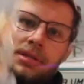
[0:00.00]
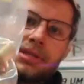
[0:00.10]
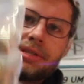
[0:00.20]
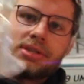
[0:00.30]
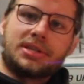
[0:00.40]

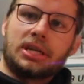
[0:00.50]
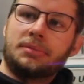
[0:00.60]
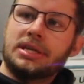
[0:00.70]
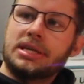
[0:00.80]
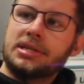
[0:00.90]
This is just going to
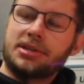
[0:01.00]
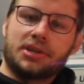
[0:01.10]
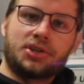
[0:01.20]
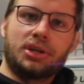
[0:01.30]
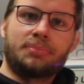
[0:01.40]
be
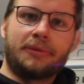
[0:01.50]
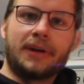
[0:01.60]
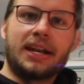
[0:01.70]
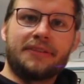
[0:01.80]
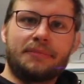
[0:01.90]
such good
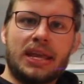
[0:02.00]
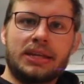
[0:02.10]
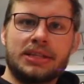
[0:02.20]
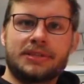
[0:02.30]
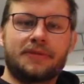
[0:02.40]
preventative
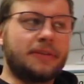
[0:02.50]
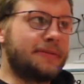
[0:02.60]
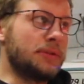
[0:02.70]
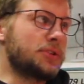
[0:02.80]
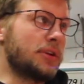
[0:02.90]
maintenance for the
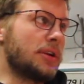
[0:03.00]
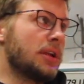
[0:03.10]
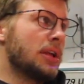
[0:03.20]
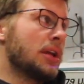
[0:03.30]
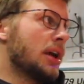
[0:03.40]

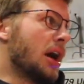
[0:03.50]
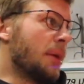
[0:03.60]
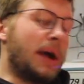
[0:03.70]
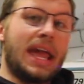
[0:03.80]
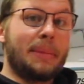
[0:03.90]
future.
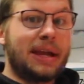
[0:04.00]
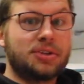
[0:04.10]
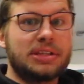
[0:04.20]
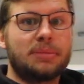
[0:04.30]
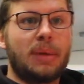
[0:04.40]
I am
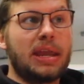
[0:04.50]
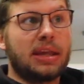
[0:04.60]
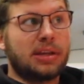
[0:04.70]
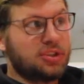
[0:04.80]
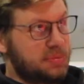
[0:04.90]
actually
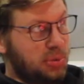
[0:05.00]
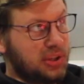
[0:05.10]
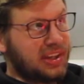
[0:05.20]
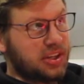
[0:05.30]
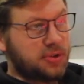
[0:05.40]
debating just
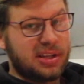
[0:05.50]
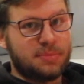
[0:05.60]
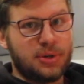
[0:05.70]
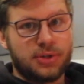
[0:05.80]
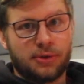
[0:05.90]
building a
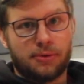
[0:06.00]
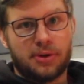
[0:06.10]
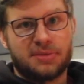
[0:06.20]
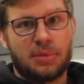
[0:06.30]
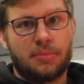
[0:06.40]
transmission
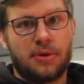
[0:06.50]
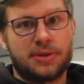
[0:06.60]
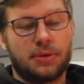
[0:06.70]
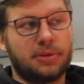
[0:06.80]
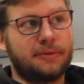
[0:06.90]
cross member,
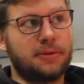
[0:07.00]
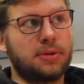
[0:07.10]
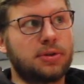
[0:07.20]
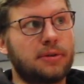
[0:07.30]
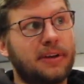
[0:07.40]
so in the
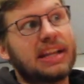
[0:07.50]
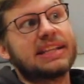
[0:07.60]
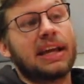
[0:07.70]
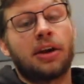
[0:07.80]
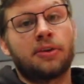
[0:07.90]
future, if I need
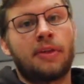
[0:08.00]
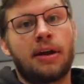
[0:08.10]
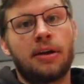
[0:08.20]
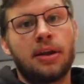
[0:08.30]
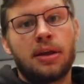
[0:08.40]
to get under
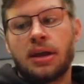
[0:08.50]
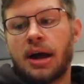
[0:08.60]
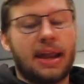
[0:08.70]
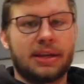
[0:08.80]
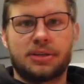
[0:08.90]
there,
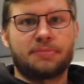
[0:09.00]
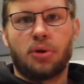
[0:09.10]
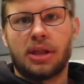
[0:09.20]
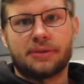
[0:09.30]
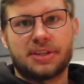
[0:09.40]
I can just
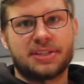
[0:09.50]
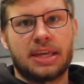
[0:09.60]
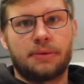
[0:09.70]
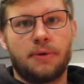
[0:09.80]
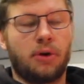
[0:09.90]
pull out the
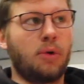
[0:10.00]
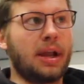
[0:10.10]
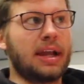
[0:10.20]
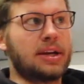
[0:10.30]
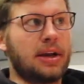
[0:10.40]
skid real
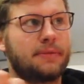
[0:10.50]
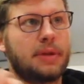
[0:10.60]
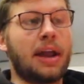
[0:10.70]
quick, and I